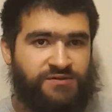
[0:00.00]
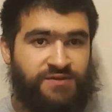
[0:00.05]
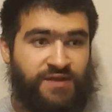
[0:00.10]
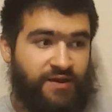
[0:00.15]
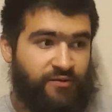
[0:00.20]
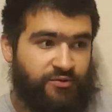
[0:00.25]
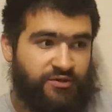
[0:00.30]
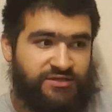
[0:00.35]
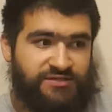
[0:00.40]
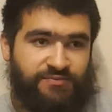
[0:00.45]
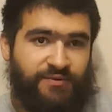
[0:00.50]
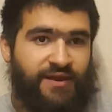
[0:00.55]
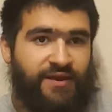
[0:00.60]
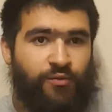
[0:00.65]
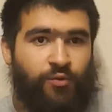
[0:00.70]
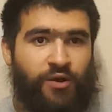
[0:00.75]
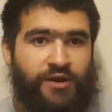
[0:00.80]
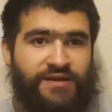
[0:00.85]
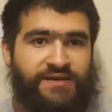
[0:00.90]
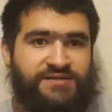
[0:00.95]
that would
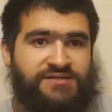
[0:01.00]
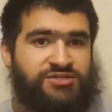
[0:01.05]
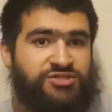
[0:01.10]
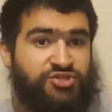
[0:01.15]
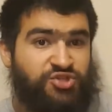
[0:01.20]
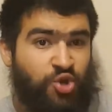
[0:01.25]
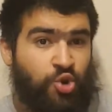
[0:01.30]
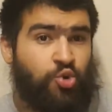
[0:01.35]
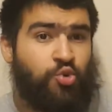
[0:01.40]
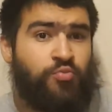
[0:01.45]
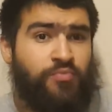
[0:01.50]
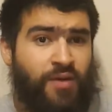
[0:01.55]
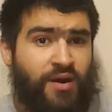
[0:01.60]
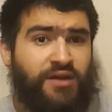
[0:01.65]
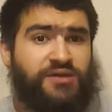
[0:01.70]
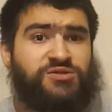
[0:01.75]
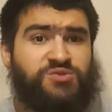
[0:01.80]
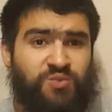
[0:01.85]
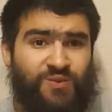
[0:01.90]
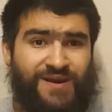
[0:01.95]
explain why he's so
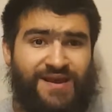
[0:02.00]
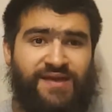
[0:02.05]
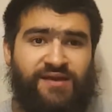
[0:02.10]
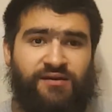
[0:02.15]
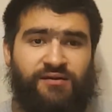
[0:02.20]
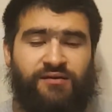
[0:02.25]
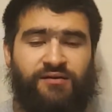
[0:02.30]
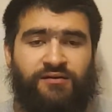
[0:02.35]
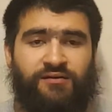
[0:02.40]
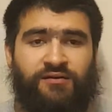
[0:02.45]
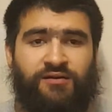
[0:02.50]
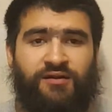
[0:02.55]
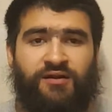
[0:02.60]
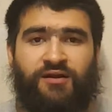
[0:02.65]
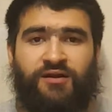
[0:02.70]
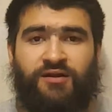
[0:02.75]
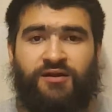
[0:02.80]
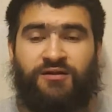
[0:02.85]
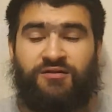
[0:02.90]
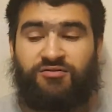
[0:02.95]
much weaker
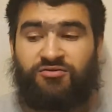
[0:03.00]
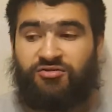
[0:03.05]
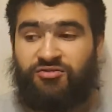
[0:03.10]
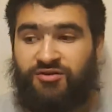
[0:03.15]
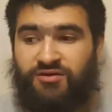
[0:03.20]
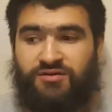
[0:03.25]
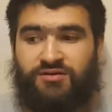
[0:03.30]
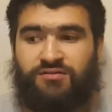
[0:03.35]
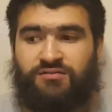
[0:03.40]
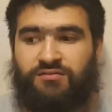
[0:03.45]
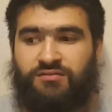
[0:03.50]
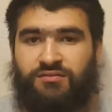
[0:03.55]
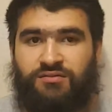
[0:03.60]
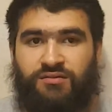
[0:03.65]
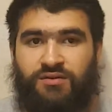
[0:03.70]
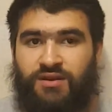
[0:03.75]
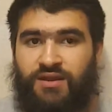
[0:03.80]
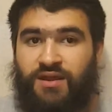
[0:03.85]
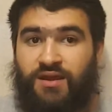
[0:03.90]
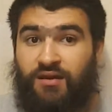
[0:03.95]
than
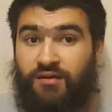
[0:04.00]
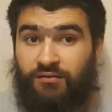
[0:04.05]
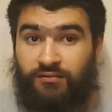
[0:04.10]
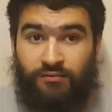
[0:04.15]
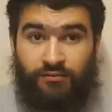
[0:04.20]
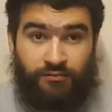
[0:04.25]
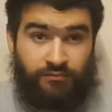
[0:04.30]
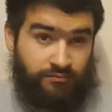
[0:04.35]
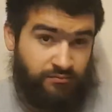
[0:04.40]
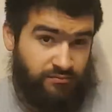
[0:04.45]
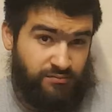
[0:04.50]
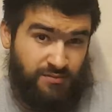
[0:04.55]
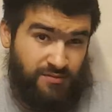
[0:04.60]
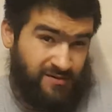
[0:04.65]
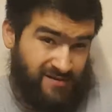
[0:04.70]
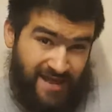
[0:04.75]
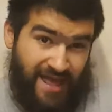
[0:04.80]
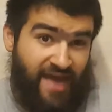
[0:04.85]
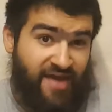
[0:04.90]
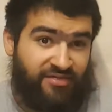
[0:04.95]

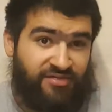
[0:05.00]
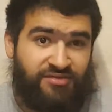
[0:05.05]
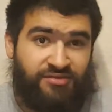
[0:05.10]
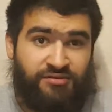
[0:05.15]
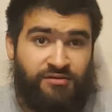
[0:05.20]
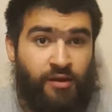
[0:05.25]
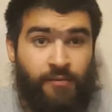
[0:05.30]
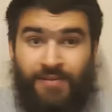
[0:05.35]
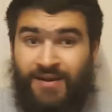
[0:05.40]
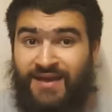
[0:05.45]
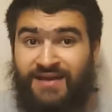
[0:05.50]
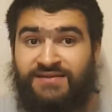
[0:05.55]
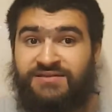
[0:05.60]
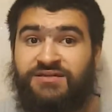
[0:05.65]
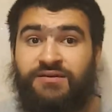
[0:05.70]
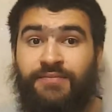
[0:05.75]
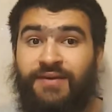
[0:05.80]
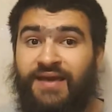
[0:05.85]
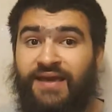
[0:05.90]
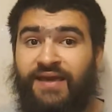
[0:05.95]
death appears
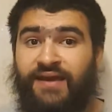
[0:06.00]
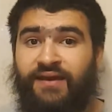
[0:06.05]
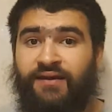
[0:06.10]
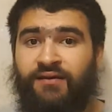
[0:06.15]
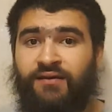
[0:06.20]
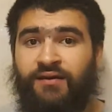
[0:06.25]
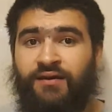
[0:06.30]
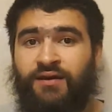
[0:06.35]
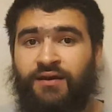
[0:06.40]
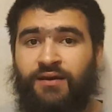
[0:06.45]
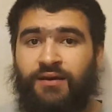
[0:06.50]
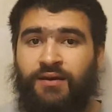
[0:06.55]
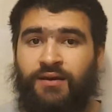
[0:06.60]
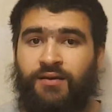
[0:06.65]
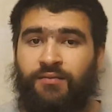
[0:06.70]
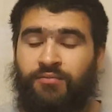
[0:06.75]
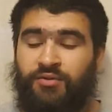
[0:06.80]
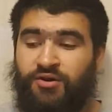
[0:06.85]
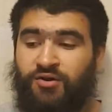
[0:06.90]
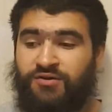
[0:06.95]
to be.
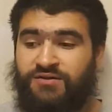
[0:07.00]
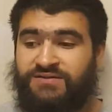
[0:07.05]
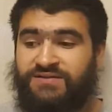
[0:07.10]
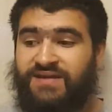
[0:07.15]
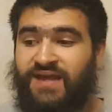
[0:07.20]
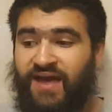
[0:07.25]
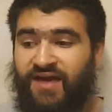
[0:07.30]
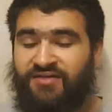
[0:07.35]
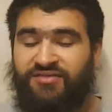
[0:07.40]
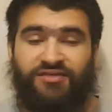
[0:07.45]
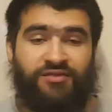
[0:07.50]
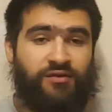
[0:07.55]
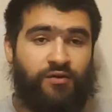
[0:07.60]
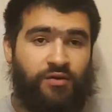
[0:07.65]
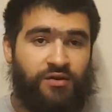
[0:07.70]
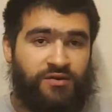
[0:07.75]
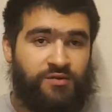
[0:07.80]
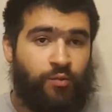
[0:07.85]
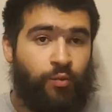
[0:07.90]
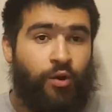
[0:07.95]
Because death,
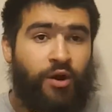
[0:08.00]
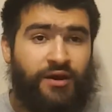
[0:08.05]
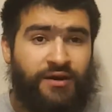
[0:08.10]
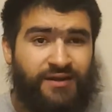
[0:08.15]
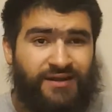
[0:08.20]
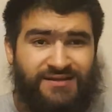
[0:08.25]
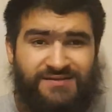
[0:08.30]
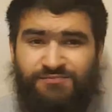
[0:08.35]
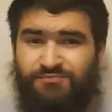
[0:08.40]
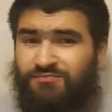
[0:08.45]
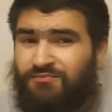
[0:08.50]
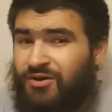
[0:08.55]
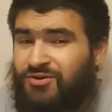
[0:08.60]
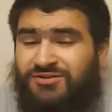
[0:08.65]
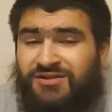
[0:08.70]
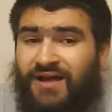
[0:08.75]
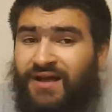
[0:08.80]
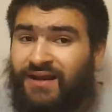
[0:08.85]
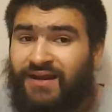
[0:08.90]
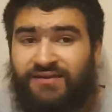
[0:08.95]
one, is
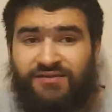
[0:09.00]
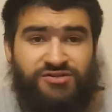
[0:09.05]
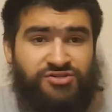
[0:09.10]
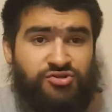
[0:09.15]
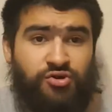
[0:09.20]
most likely the